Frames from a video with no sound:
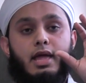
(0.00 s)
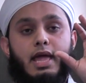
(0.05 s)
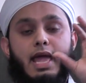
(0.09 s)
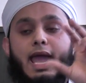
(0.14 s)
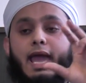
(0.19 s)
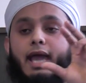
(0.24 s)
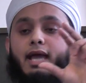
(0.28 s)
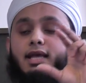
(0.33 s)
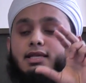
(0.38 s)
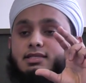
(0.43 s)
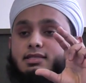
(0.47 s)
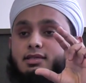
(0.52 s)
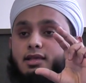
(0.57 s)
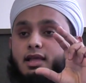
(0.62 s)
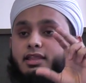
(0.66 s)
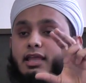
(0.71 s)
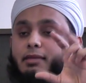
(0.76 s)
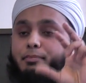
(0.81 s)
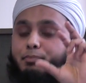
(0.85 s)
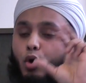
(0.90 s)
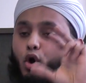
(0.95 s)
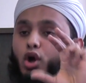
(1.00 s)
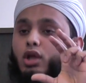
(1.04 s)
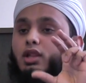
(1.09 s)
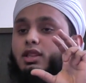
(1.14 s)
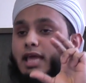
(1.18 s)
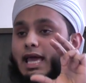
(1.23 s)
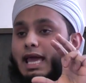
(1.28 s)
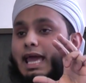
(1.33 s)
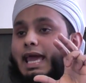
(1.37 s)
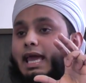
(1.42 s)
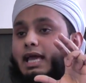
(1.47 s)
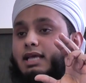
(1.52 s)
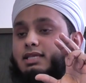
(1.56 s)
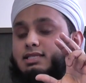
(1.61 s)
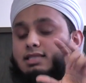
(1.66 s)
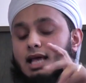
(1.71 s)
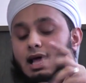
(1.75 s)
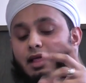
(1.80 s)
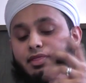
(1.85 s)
eggs, and they boil the eggs,